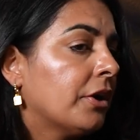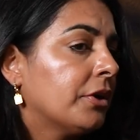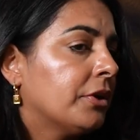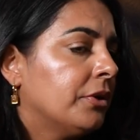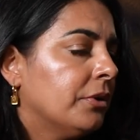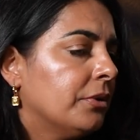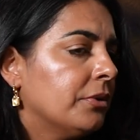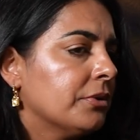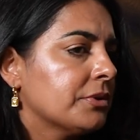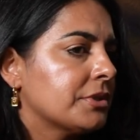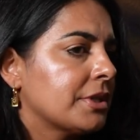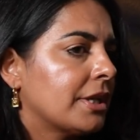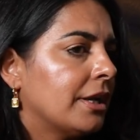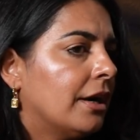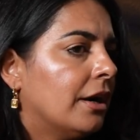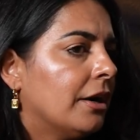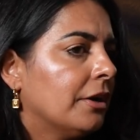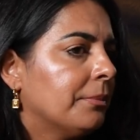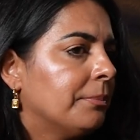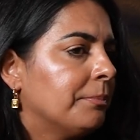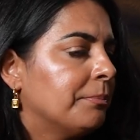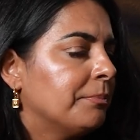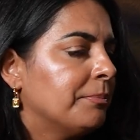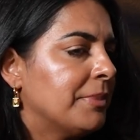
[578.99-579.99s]
goals and
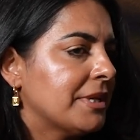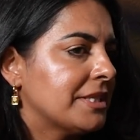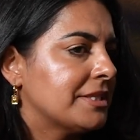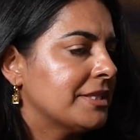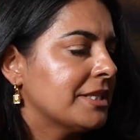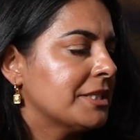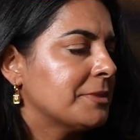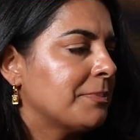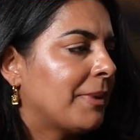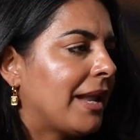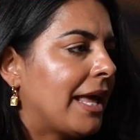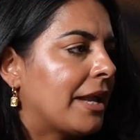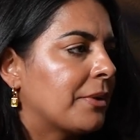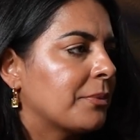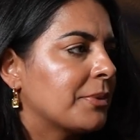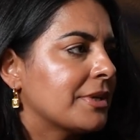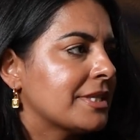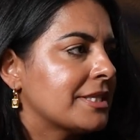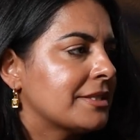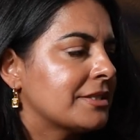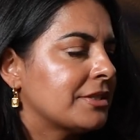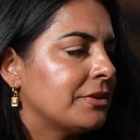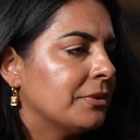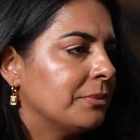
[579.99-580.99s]
our business plan
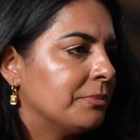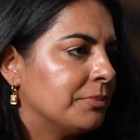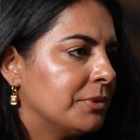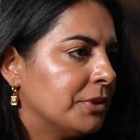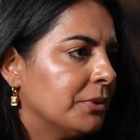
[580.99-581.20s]
was to